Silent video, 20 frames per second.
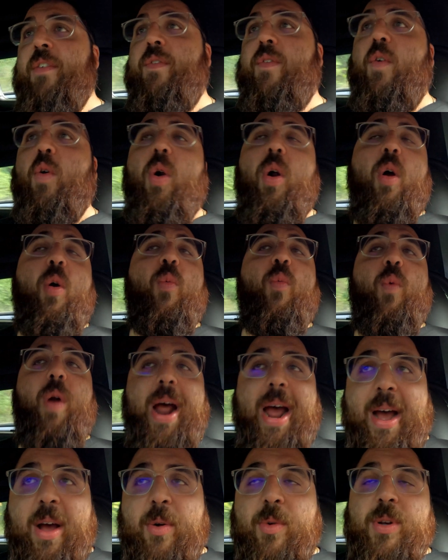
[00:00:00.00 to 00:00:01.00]
for
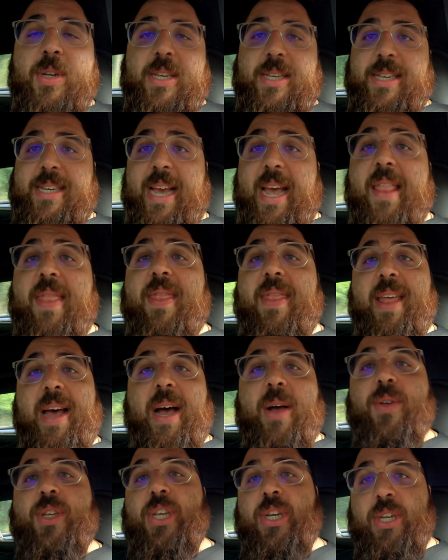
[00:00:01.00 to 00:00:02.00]
around
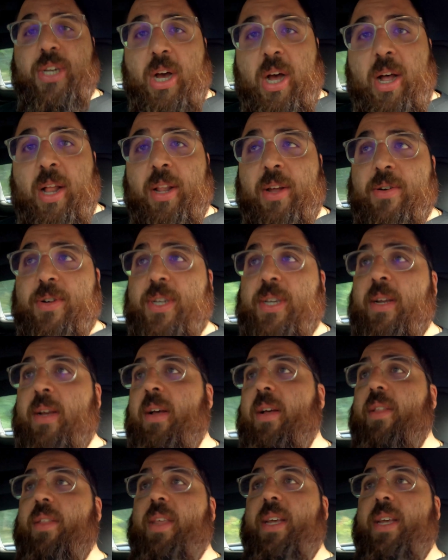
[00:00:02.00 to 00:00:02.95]
$10,000.